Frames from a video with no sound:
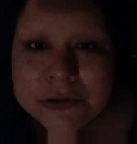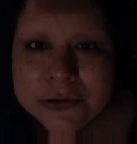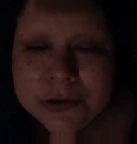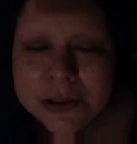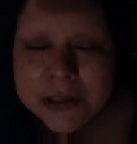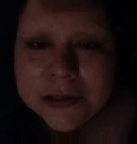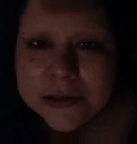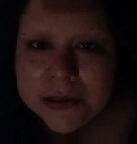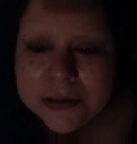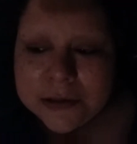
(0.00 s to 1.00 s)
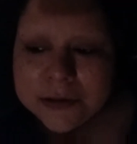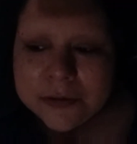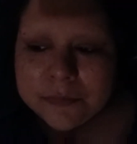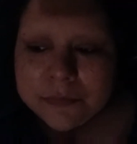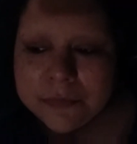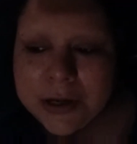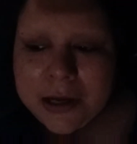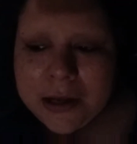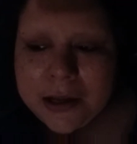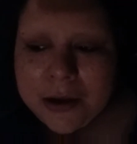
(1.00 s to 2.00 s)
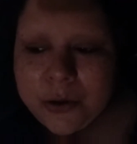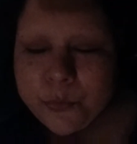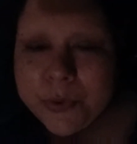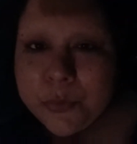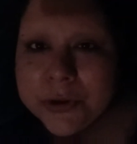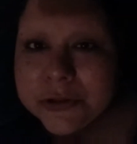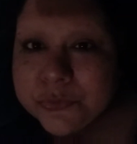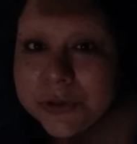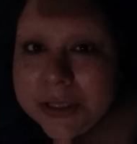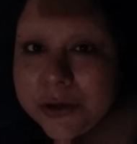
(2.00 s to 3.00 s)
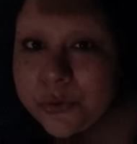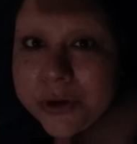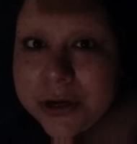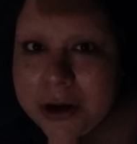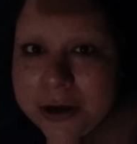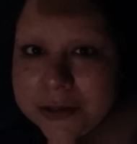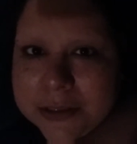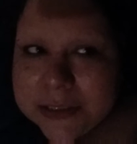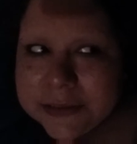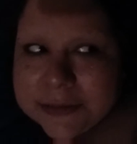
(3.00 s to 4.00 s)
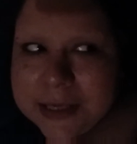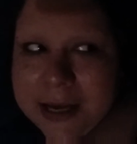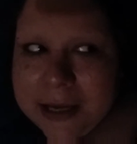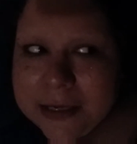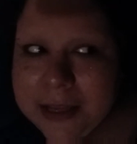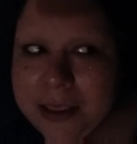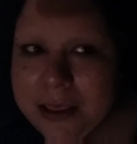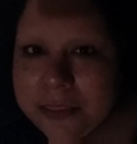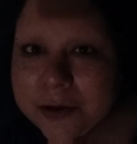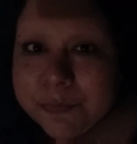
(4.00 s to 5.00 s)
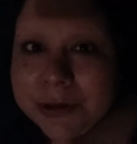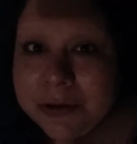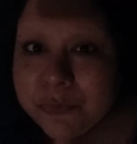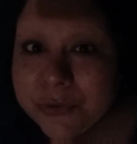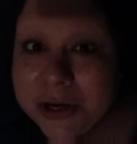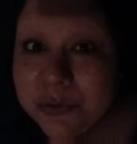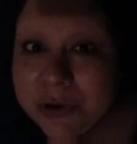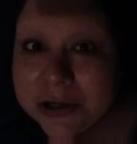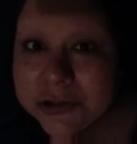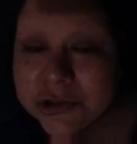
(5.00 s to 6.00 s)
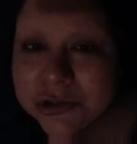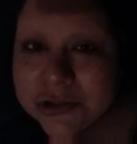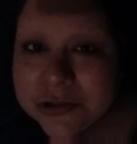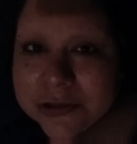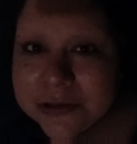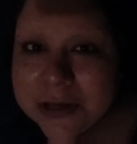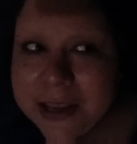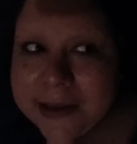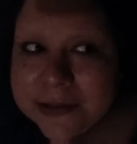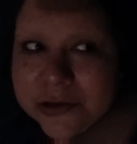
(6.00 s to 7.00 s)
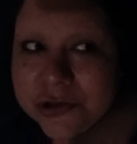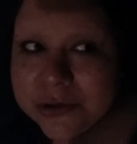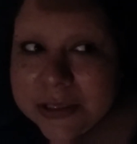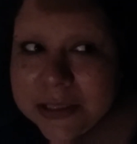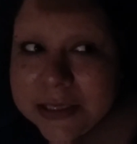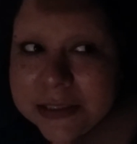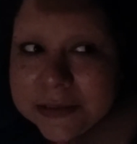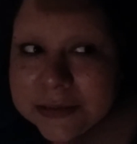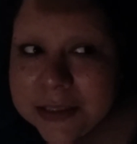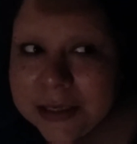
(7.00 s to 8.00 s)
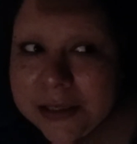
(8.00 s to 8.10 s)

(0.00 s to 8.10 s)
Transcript: So then, um, but what's really going on is that they're being brainwashed and they're doing these